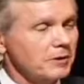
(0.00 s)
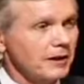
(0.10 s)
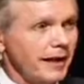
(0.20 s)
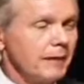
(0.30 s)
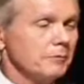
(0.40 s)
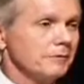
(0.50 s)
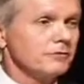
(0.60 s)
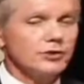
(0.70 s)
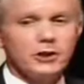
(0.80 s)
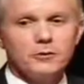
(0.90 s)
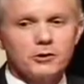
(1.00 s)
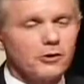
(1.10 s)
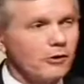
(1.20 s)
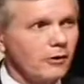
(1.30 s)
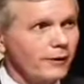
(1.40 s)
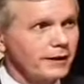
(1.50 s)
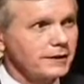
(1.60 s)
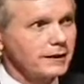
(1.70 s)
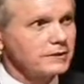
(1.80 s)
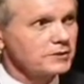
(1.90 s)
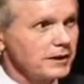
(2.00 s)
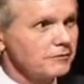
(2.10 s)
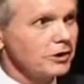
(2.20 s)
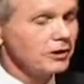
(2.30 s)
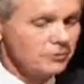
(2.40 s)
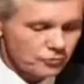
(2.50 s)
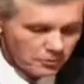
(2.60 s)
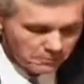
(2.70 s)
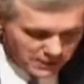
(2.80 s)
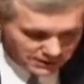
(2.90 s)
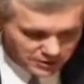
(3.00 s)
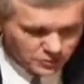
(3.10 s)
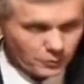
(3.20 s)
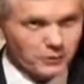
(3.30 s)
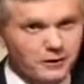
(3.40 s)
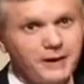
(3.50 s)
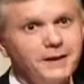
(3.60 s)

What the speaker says: Collaborative. Joe and Carl Rectanus have done tremendous work.